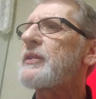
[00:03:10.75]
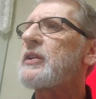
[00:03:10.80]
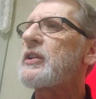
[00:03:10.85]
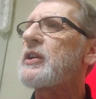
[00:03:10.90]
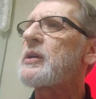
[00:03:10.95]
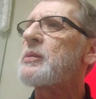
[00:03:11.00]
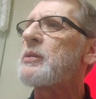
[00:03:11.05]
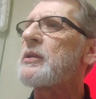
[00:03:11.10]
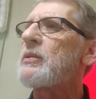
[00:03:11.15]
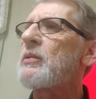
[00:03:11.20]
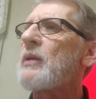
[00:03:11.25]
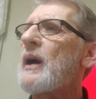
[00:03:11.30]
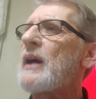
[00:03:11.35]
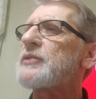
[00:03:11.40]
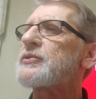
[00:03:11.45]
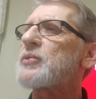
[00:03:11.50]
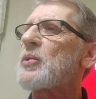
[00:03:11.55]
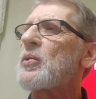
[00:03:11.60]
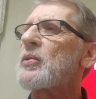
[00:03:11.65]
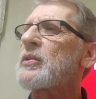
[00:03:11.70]
and human
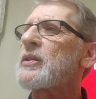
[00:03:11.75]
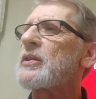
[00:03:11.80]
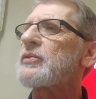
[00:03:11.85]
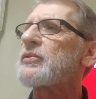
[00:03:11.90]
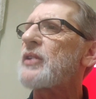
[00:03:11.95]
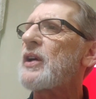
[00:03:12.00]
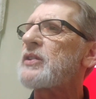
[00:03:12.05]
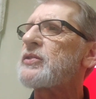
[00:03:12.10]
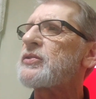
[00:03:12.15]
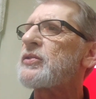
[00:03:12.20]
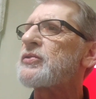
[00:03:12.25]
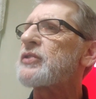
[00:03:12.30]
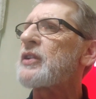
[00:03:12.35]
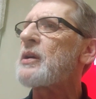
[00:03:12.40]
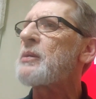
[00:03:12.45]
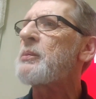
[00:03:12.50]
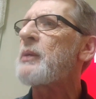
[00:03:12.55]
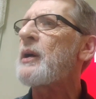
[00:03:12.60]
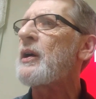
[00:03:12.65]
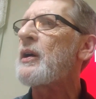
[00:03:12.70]
rights organizations
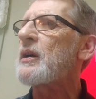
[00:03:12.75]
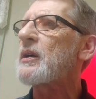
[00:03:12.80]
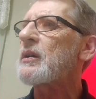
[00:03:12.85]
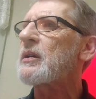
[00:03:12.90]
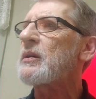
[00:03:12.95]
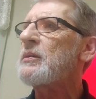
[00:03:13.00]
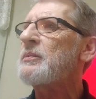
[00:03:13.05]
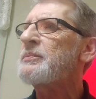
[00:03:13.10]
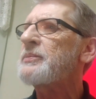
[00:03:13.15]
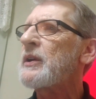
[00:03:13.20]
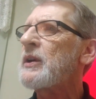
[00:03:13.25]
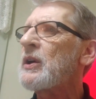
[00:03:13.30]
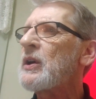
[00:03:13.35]
in America,